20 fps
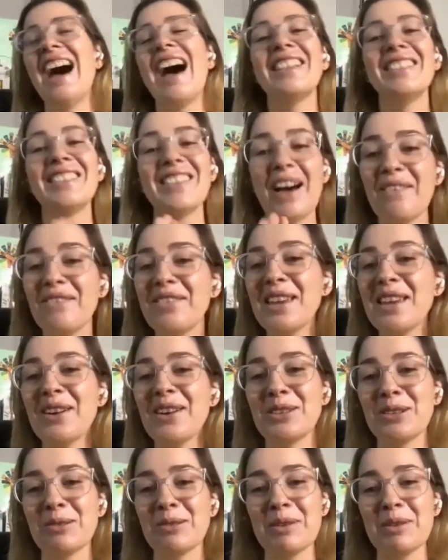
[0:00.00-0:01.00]
I love the
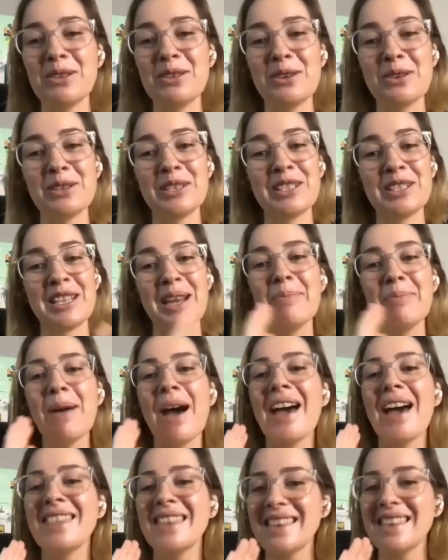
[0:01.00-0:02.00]
entrepreneurship.
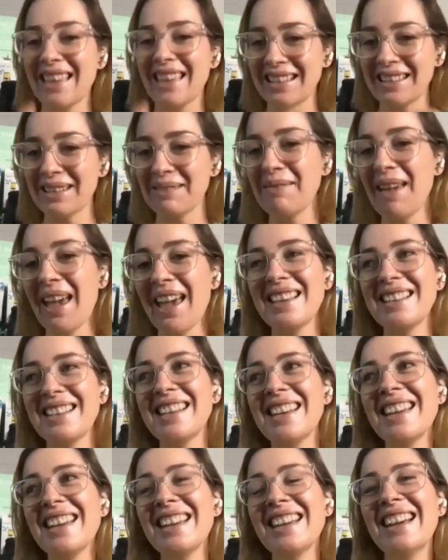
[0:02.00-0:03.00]
I think that's
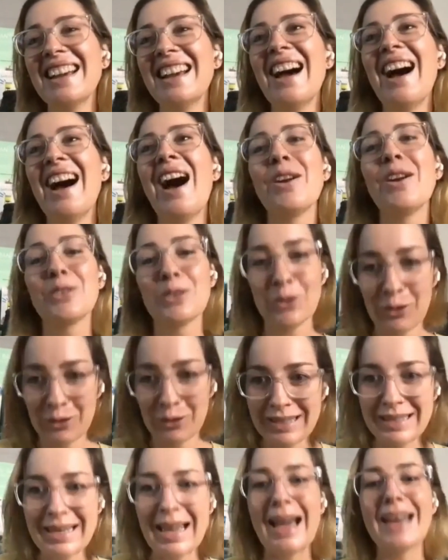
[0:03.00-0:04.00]
amazing. I'll talk
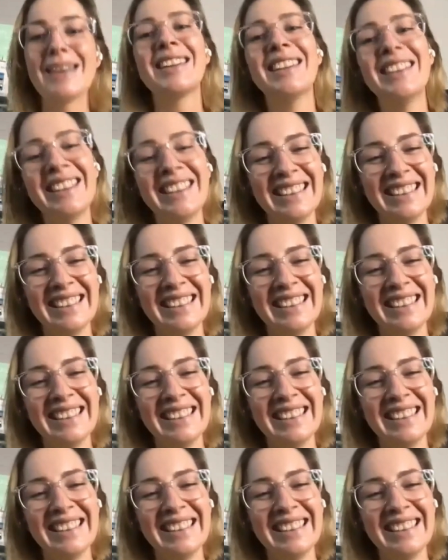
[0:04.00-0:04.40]
to Dad.